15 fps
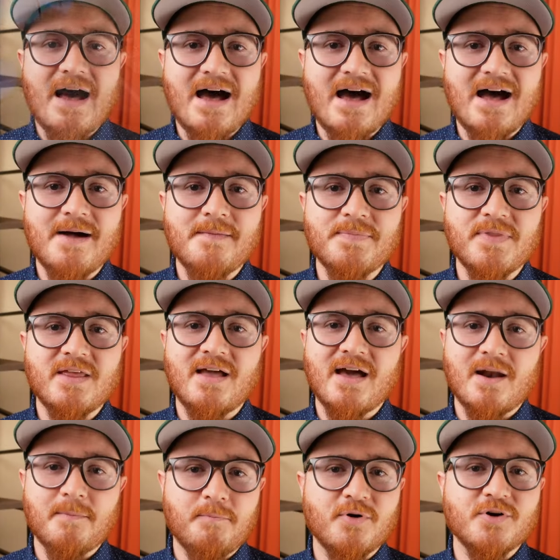You
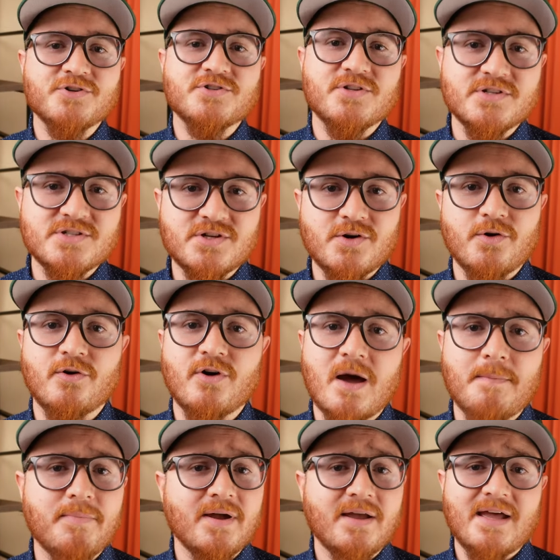gotta push the scooter
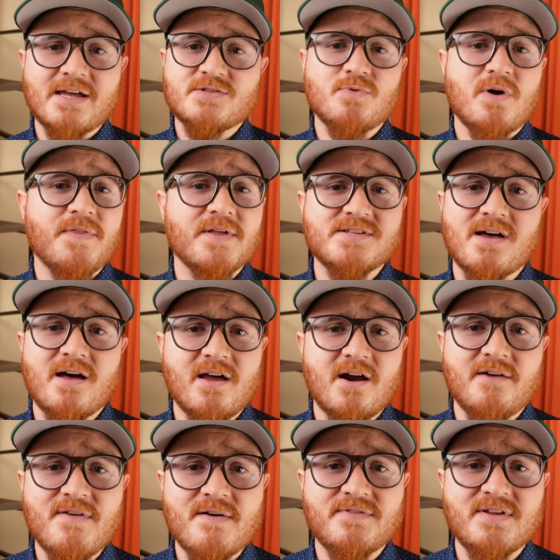up. But guess what? That's
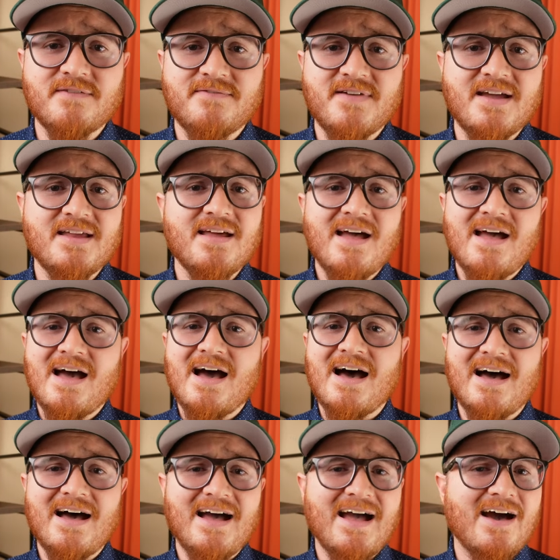150 feet
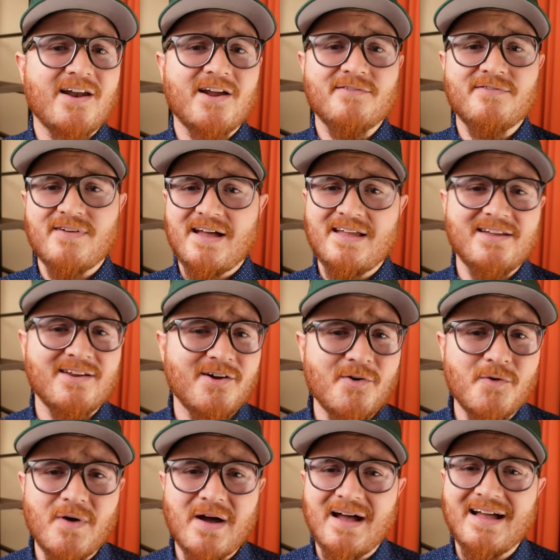out of, you
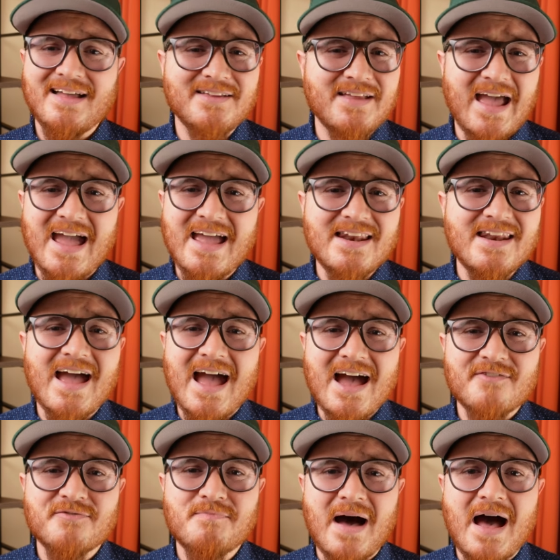know,
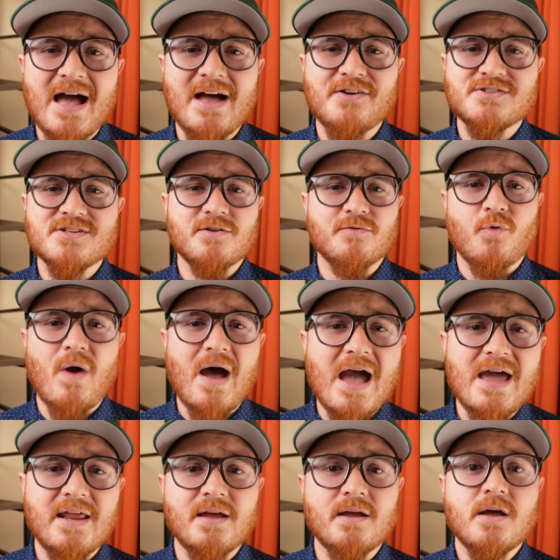8.5 miles of
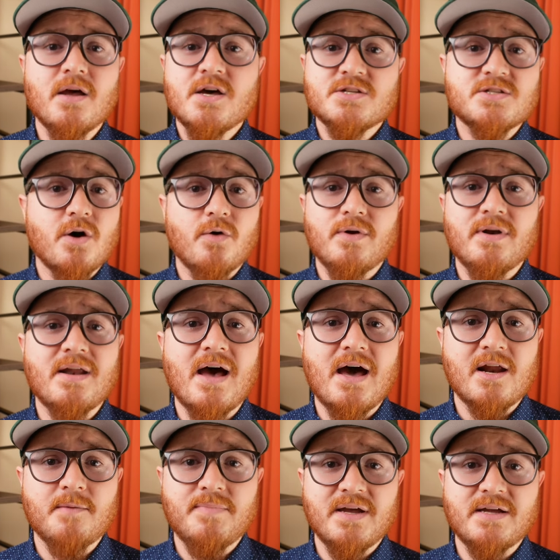riding, so
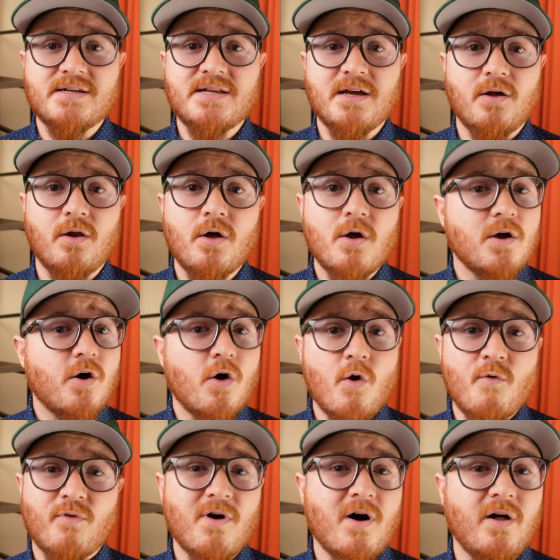not a big deal.
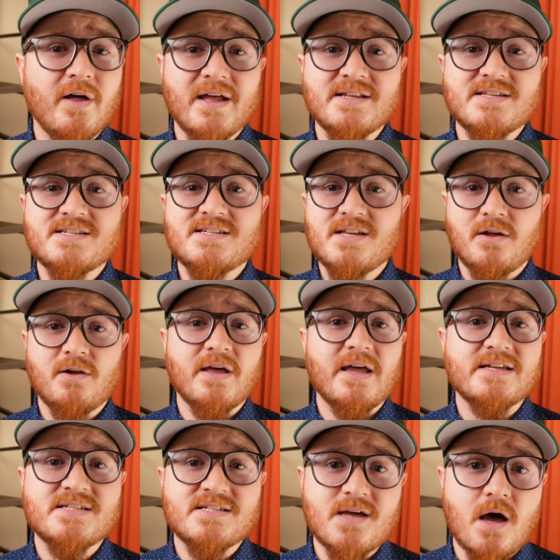overall, it's still
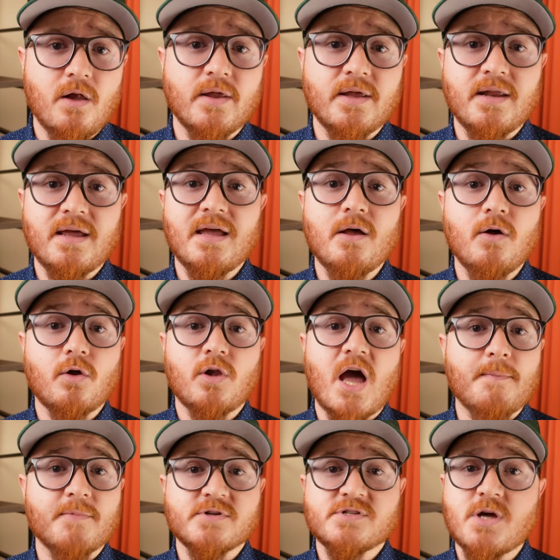a solid hill
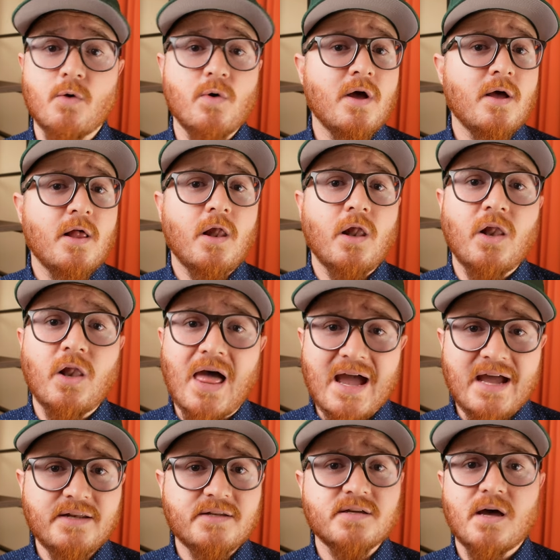climber. So
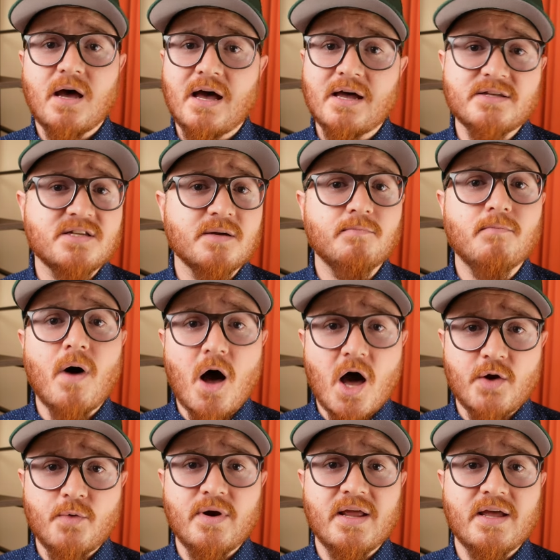light to
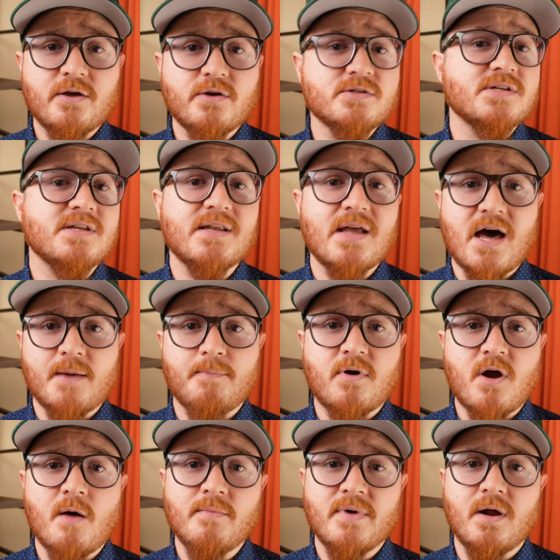moderate hills, not a
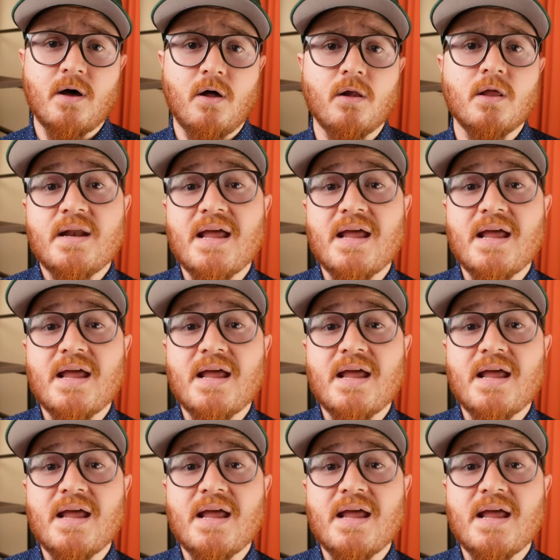problem at all.